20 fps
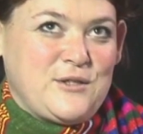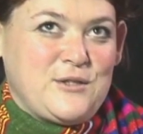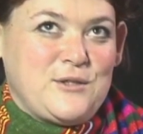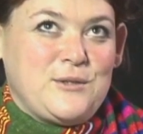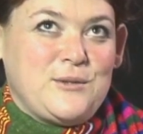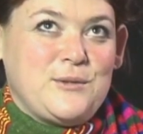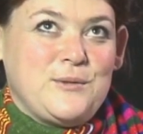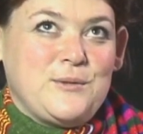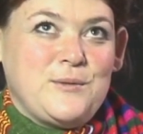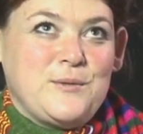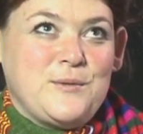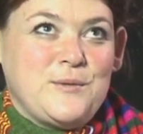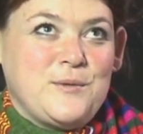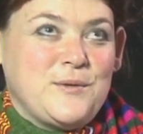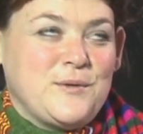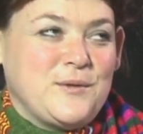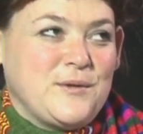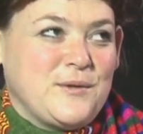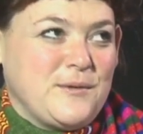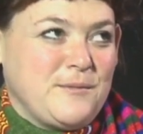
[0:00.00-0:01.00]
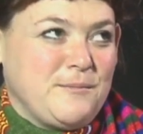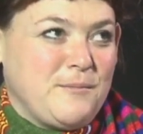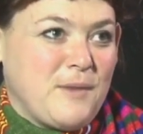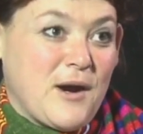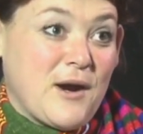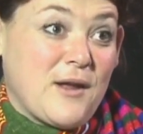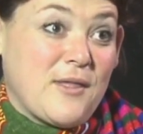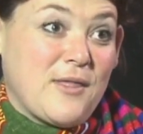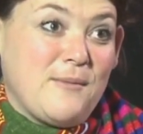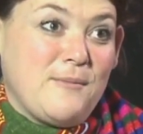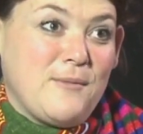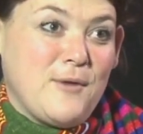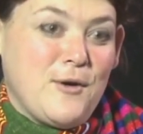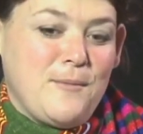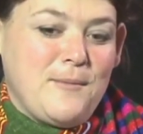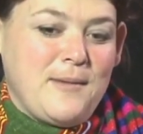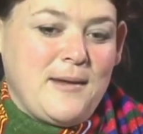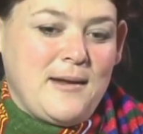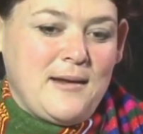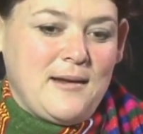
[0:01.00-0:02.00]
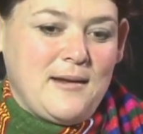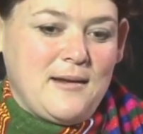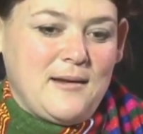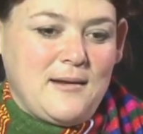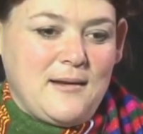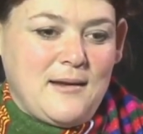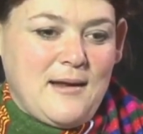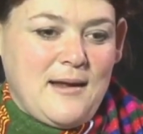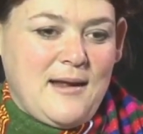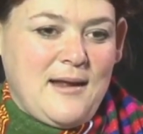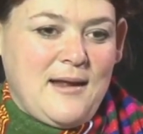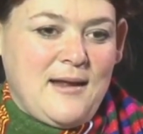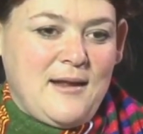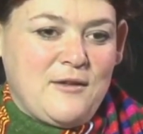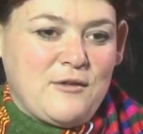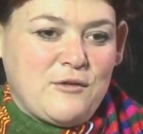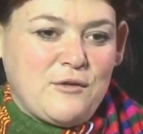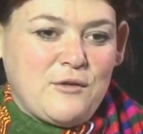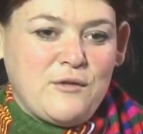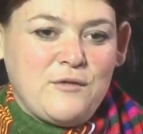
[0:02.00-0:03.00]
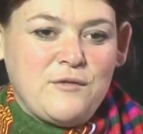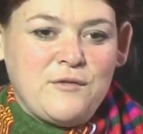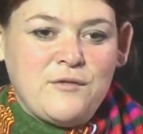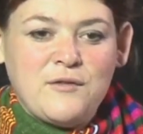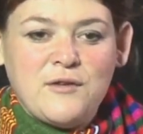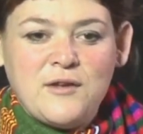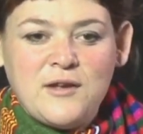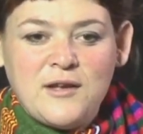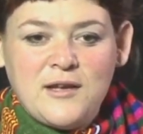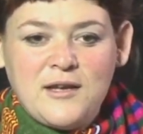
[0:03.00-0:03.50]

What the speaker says: to mark the moment and sort of